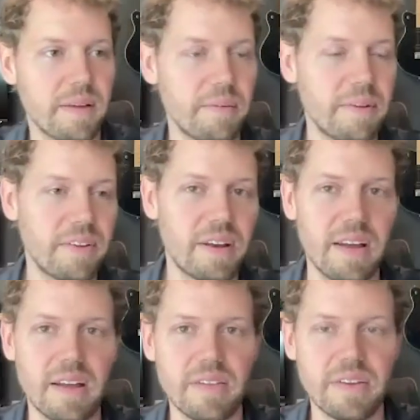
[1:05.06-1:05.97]
mean, to get
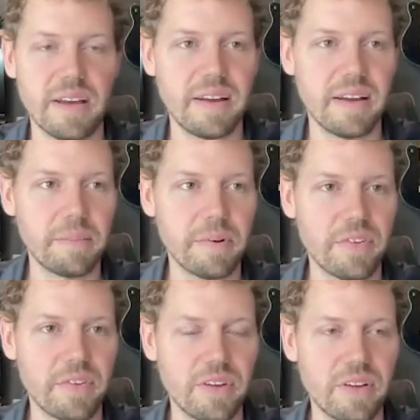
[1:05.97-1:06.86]
ahead of the
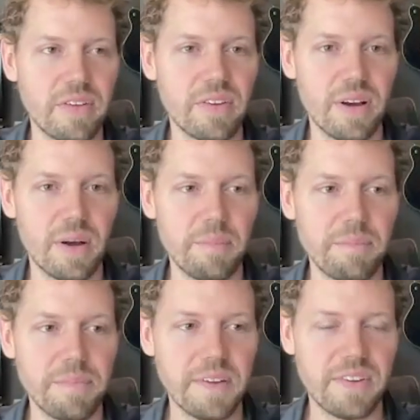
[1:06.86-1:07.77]

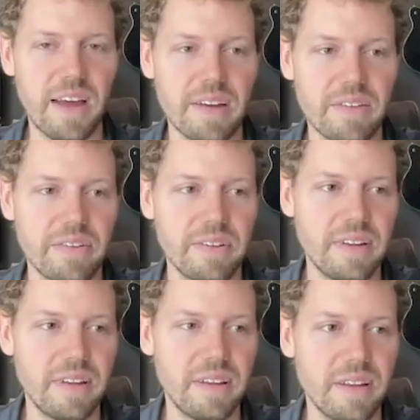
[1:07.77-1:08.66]
99%, it's
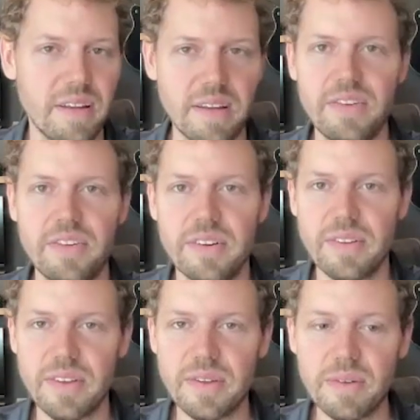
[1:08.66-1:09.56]
actually
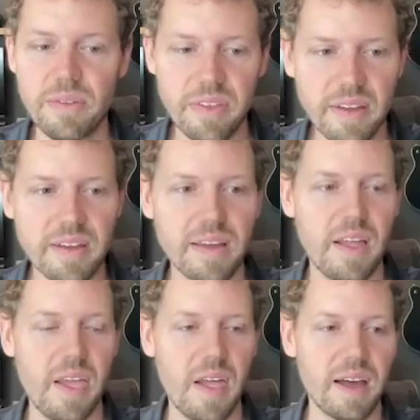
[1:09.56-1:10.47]
easier than you think.
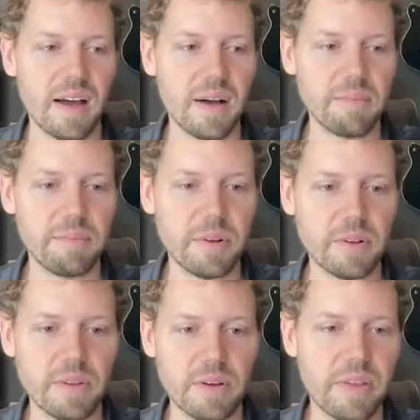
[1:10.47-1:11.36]

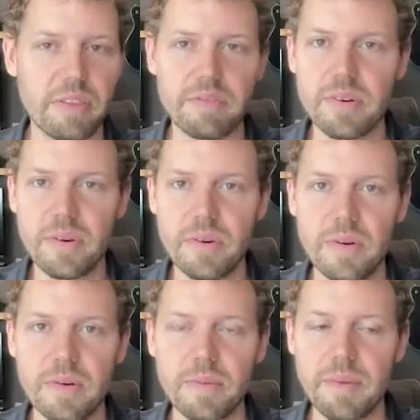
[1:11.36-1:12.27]
Looking
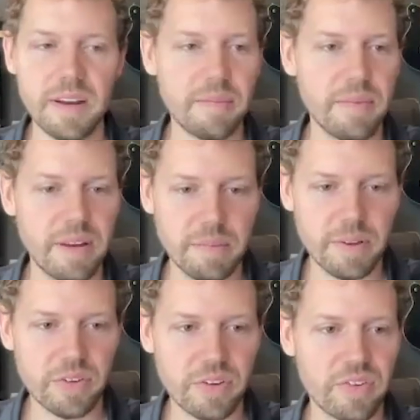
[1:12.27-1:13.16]
through many
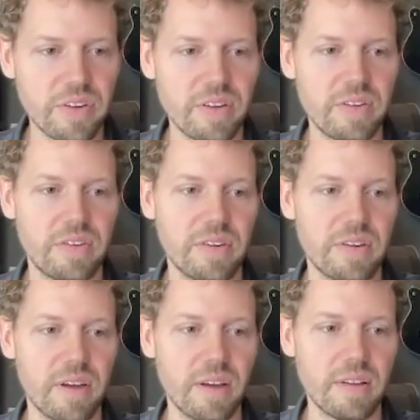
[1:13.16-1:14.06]
businesses,
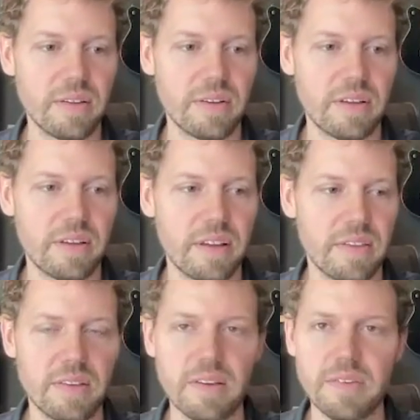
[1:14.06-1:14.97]
looking
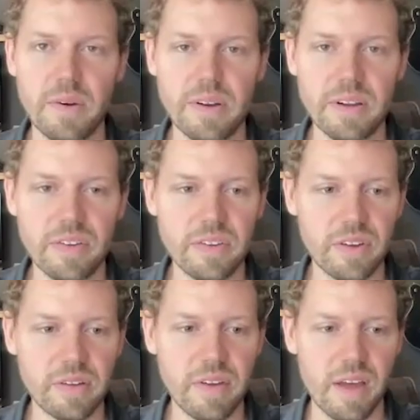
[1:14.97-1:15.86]
at the different audits and
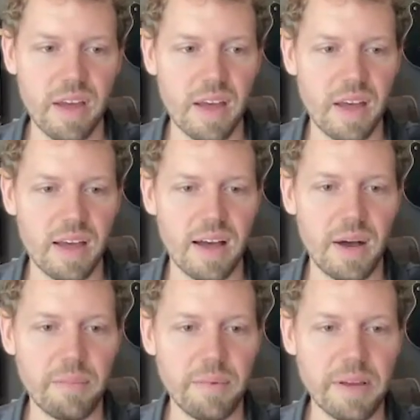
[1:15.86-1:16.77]
stuff,
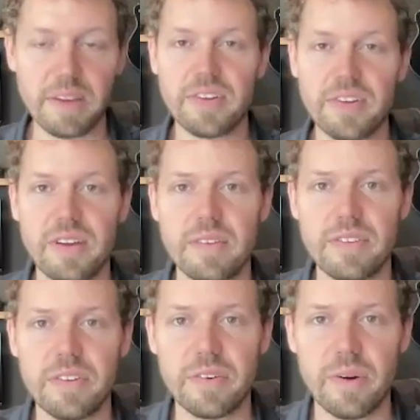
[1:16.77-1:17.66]
and this isn't even
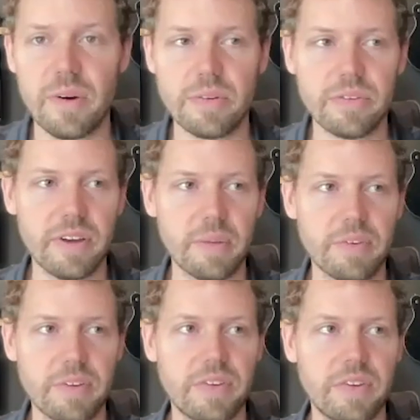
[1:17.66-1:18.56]
just for auto
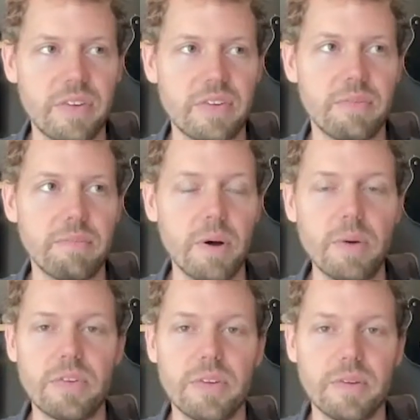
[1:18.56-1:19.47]
shops. This is
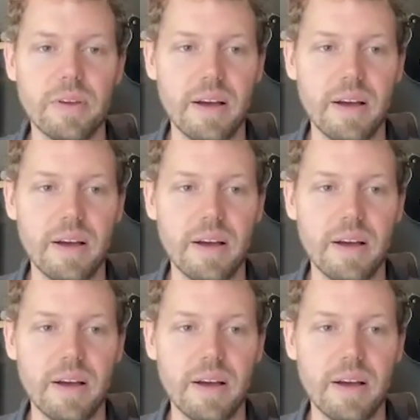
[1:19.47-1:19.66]
most